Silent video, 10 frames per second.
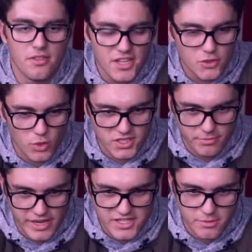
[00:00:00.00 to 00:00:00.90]
This one's
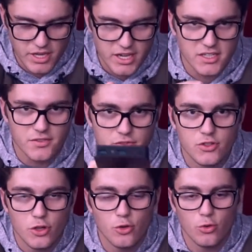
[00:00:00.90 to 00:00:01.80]
amazing because of
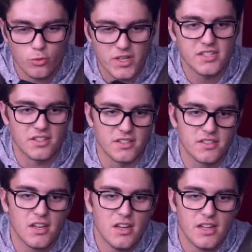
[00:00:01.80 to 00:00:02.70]
2 reasons.